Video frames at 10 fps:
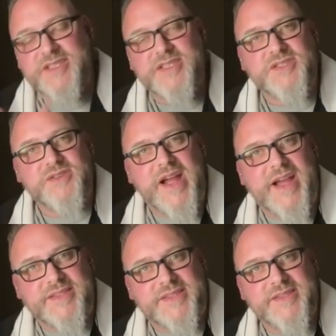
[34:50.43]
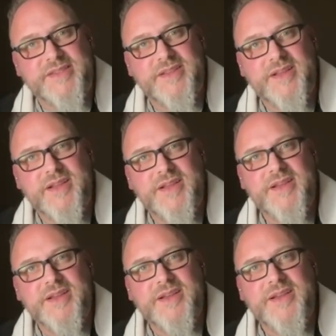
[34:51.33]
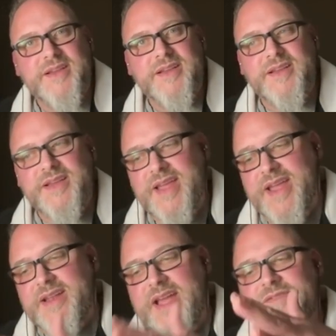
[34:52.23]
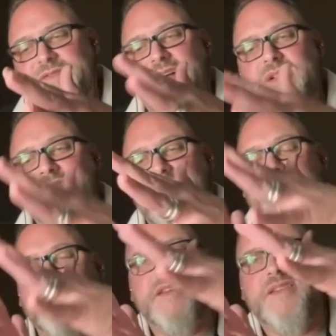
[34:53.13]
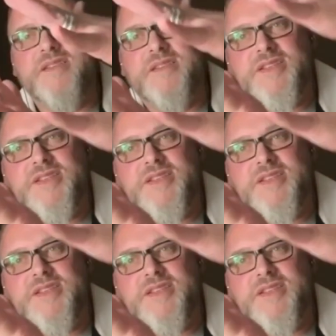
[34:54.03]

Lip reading: this grass. And I felt like the